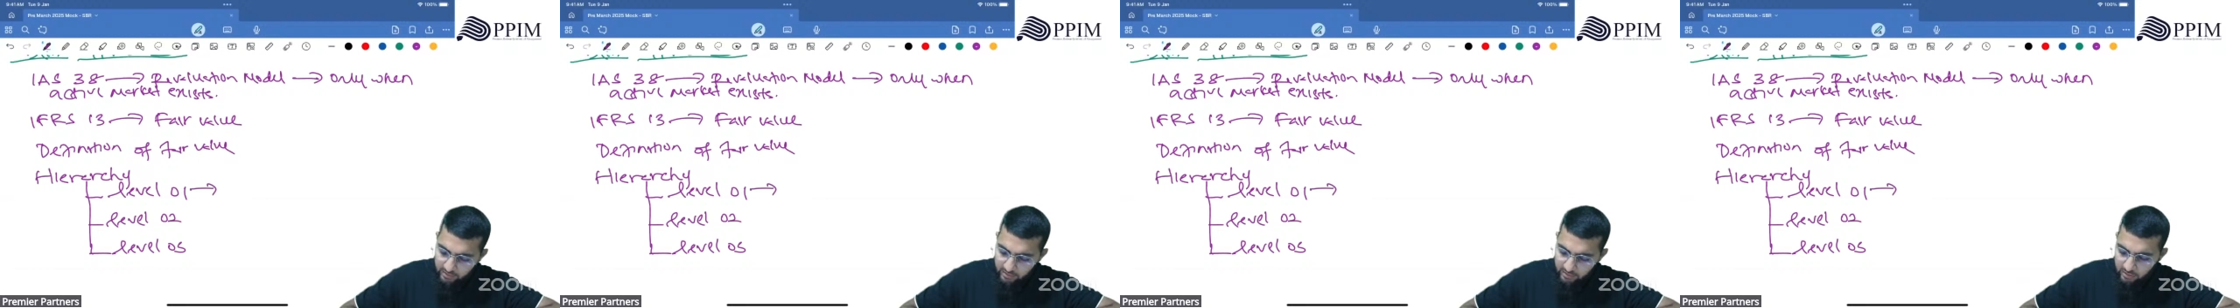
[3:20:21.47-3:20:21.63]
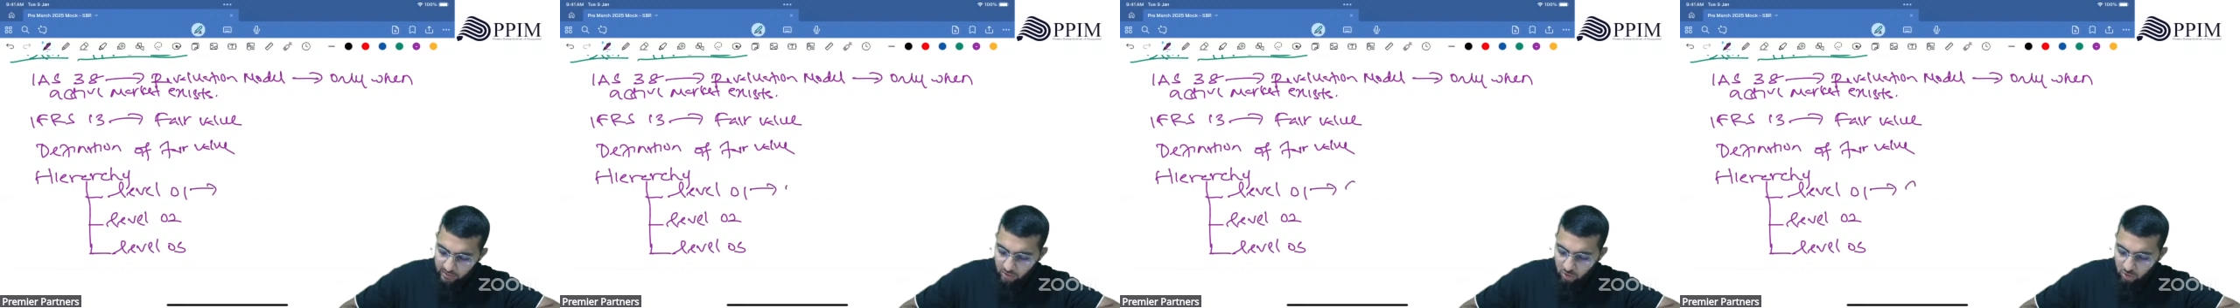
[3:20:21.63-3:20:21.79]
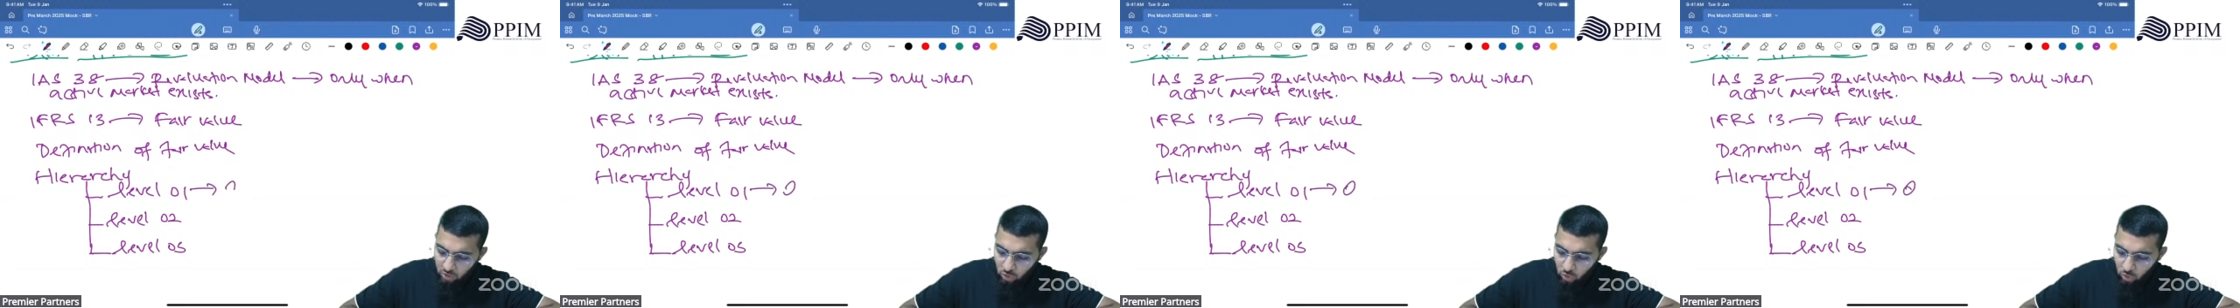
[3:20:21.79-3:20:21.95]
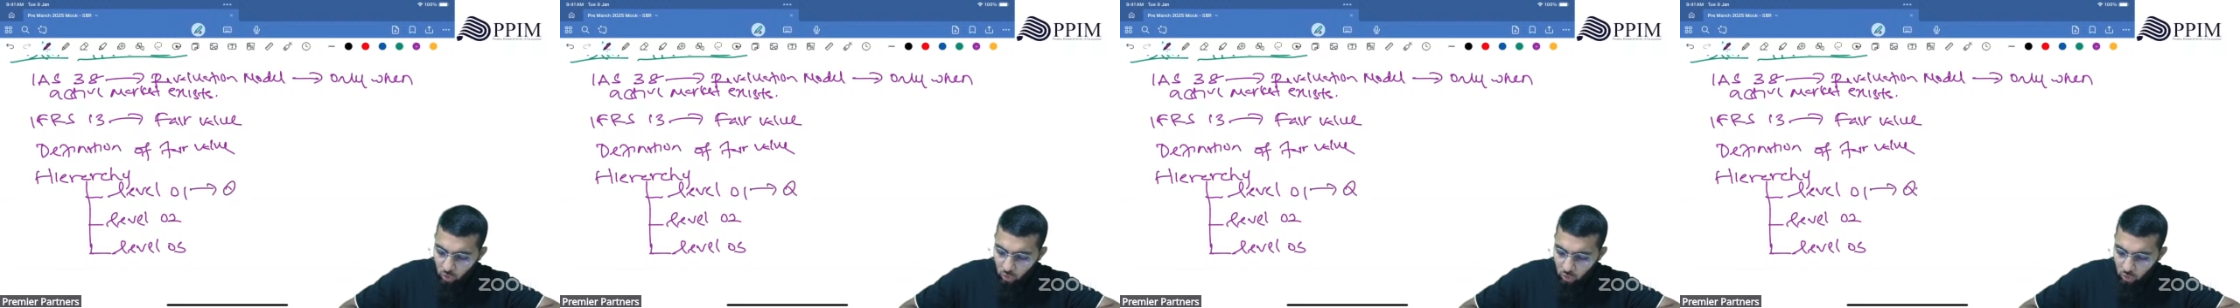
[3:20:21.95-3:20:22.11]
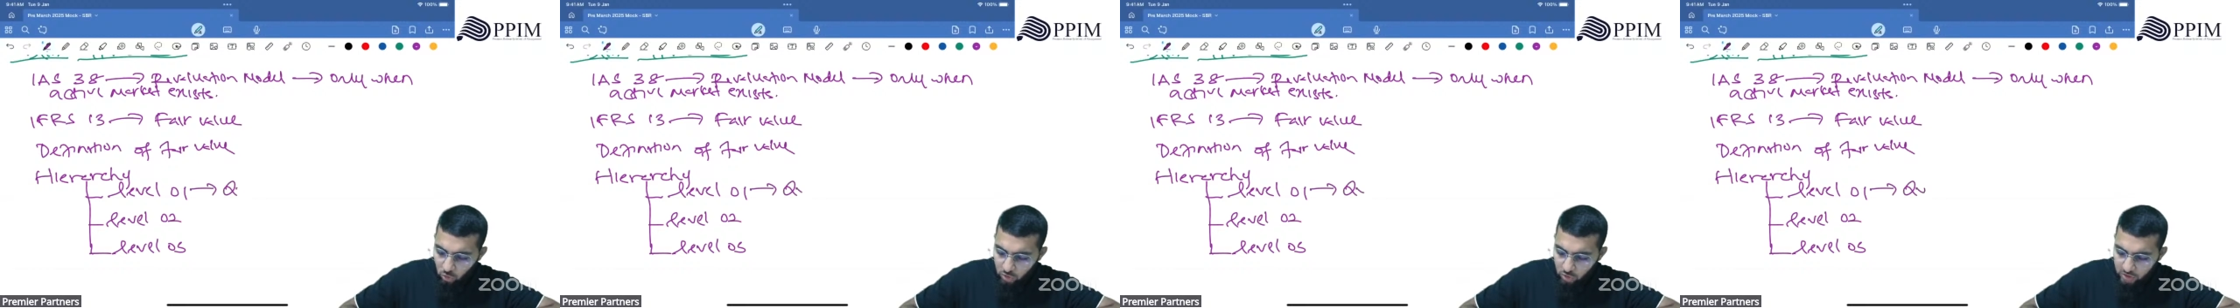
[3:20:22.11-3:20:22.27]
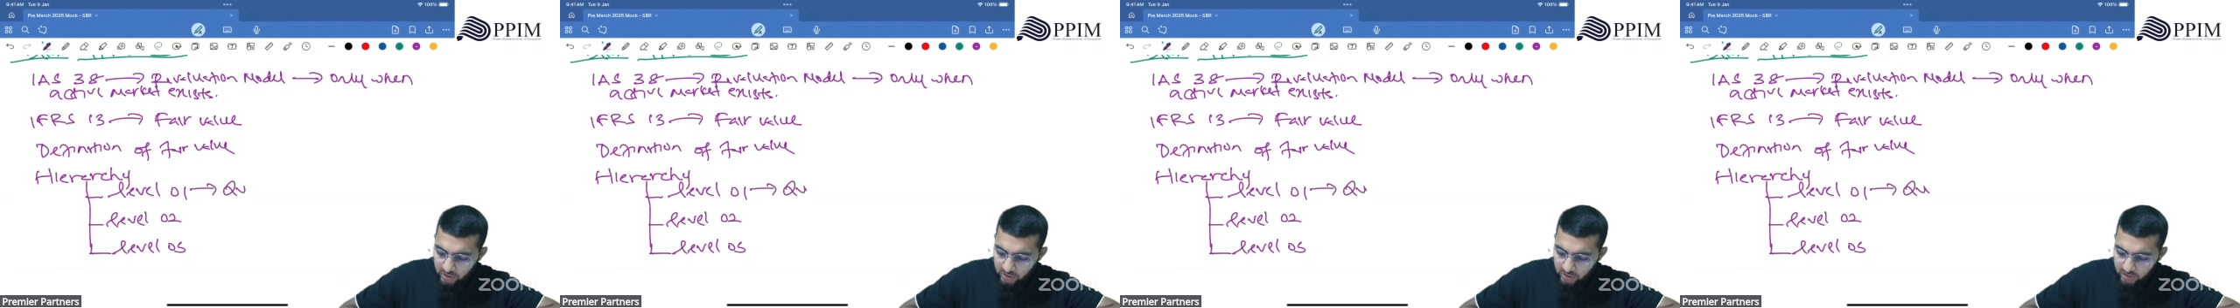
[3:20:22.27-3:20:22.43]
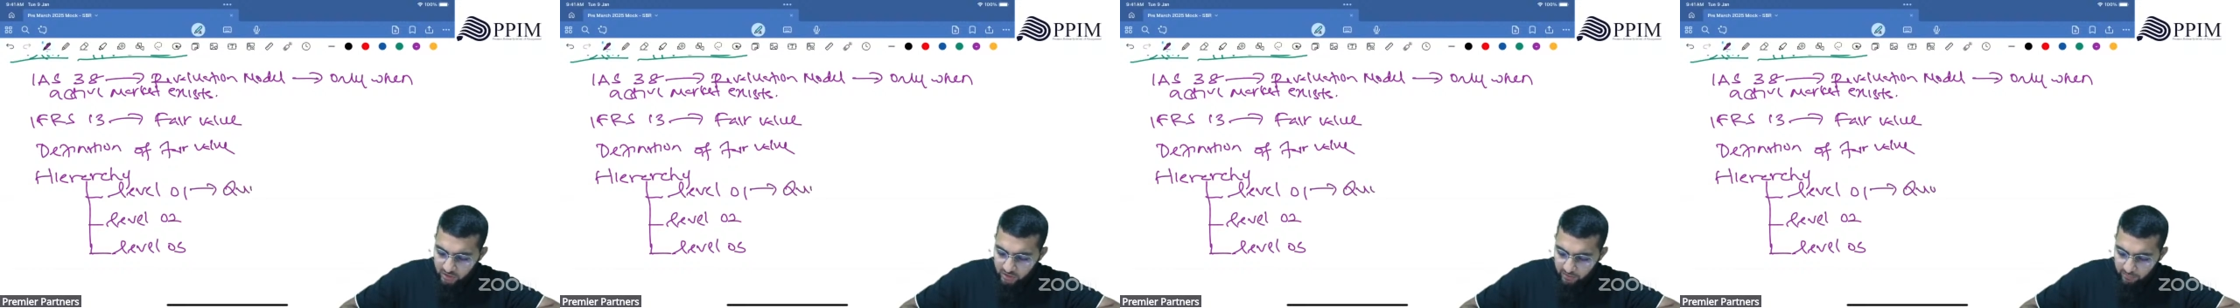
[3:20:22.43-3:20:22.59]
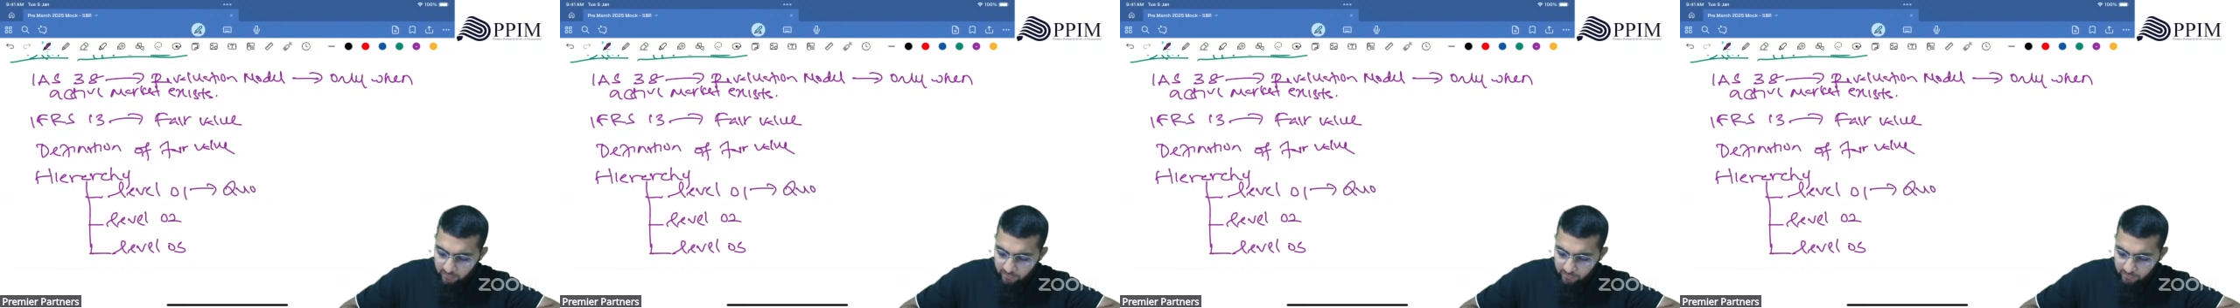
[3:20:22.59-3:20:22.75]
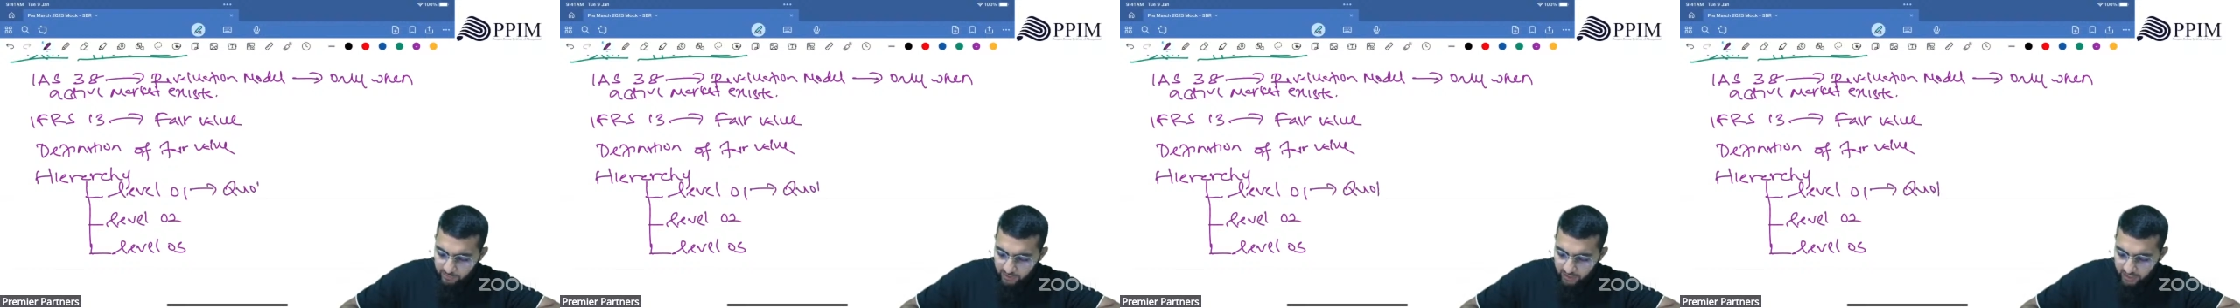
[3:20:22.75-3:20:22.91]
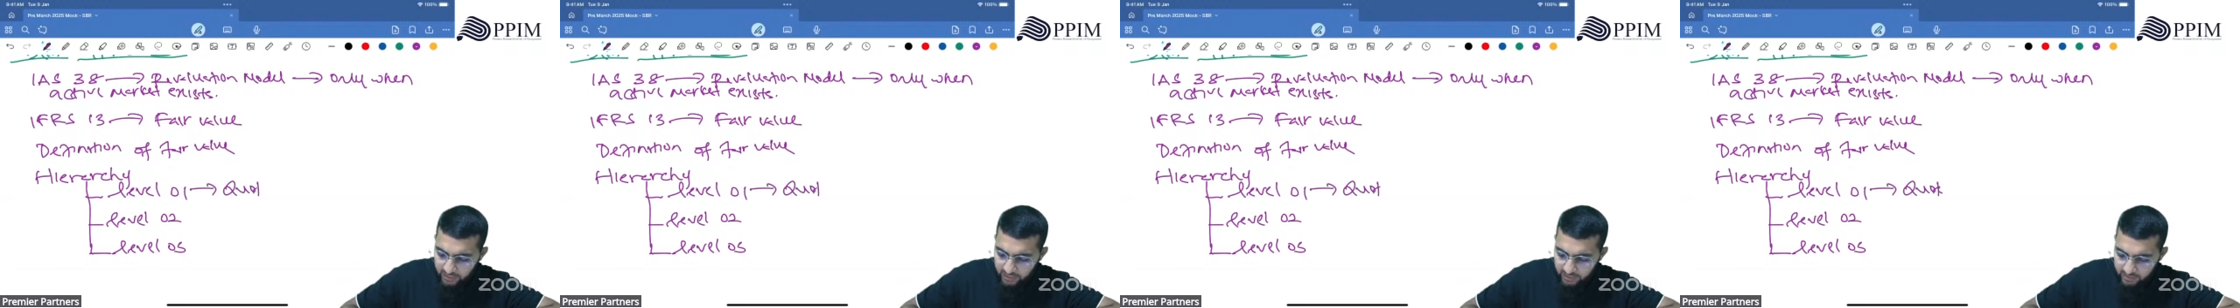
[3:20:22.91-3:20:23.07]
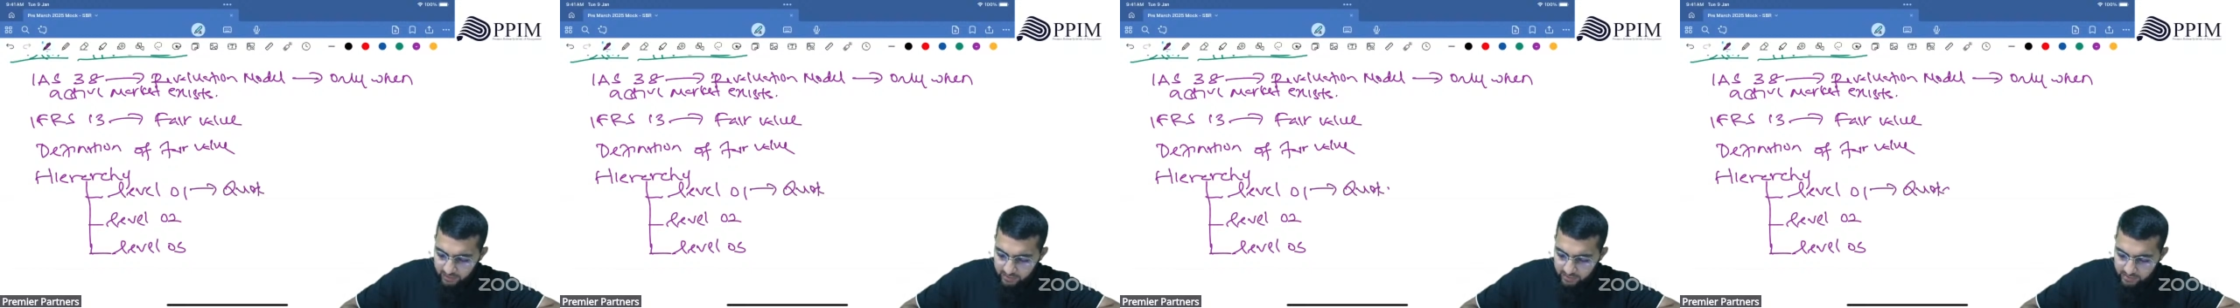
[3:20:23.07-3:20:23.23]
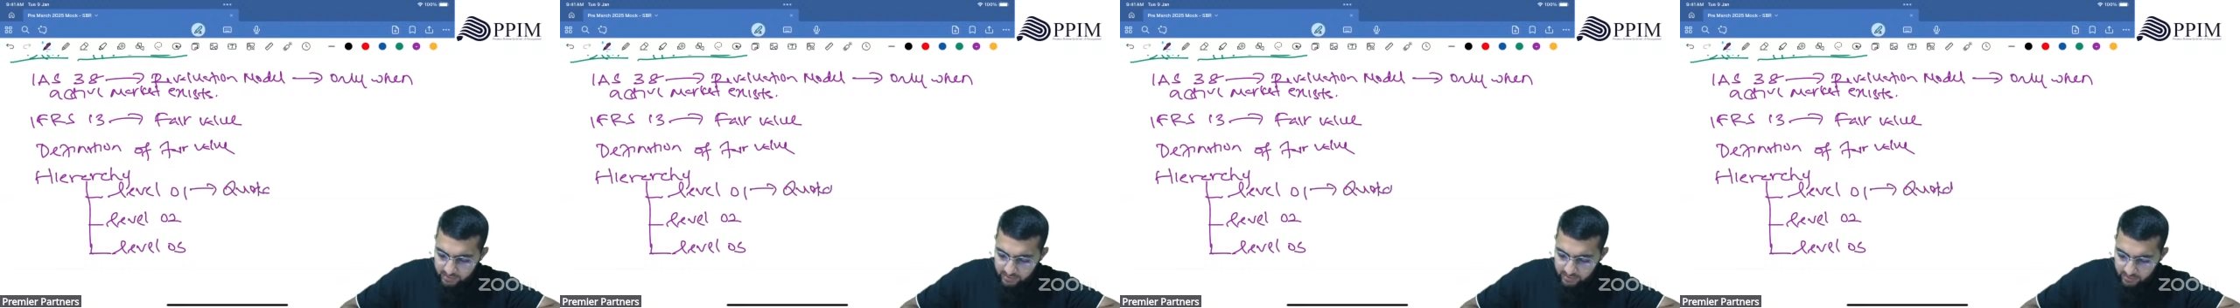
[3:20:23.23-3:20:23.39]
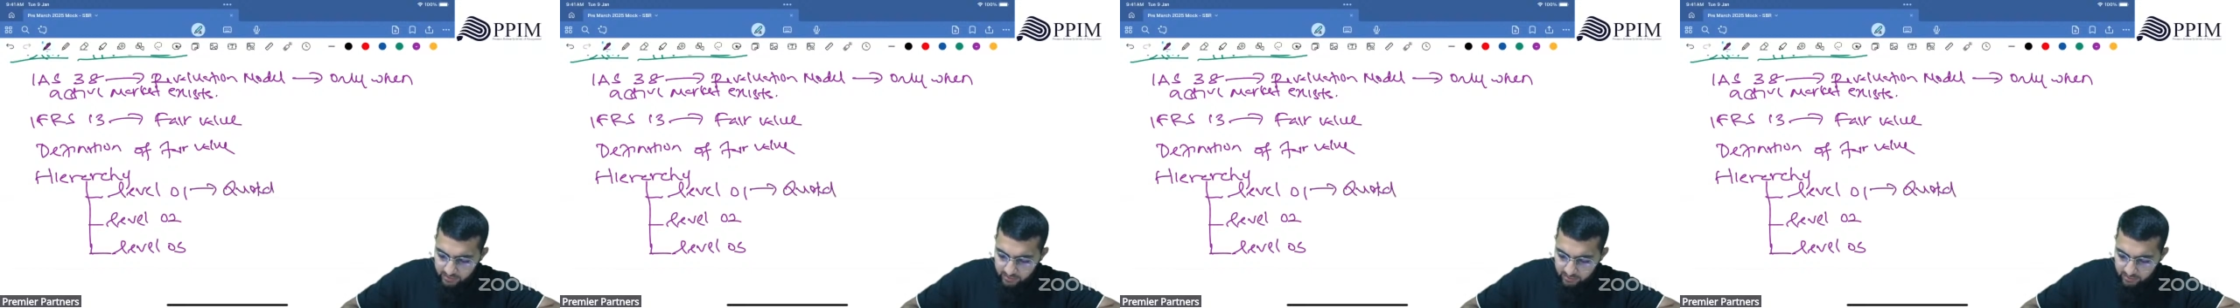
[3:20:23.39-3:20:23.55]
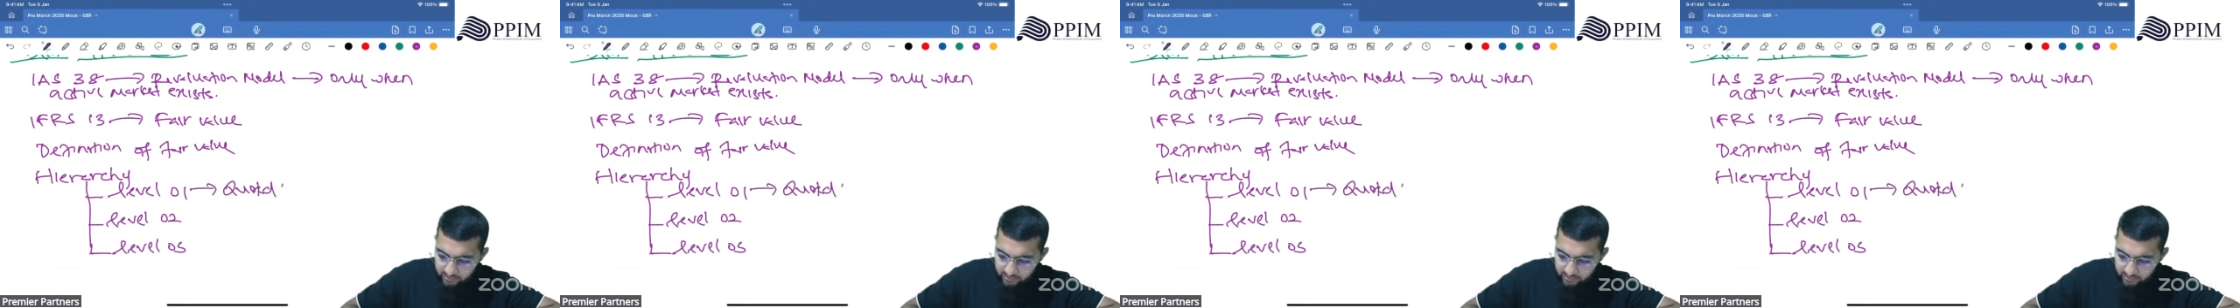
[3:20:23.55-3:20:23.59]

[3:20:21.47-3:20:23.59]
Quoted price.